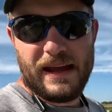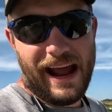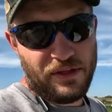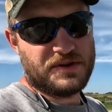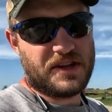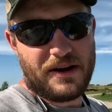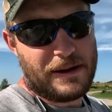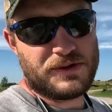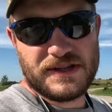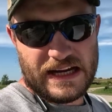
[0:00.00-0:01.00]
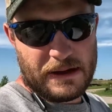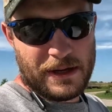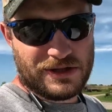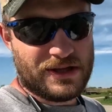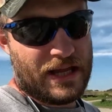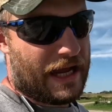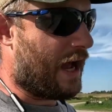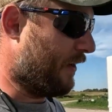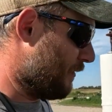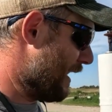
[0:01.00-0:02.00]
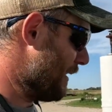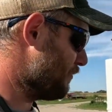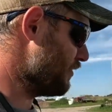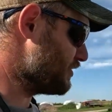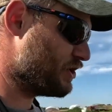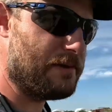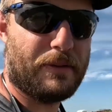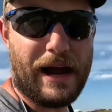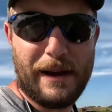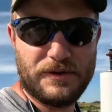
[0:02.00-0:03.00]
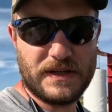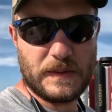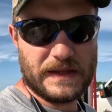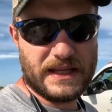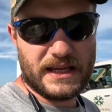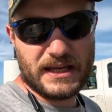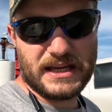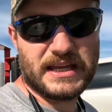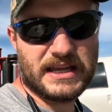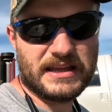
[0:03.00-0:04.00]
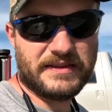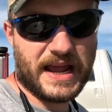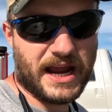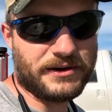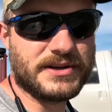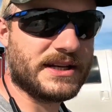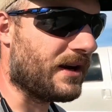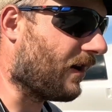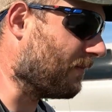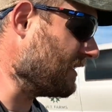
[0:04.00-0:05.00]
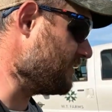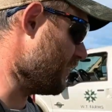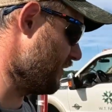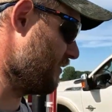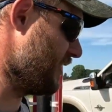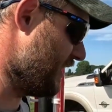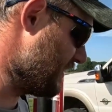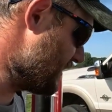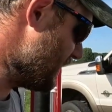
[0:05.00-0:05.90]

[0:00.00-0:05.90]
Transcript: there's other options, like I mentioned, the Econo Wrap. There's cheaper options with the Anderson RB200 is,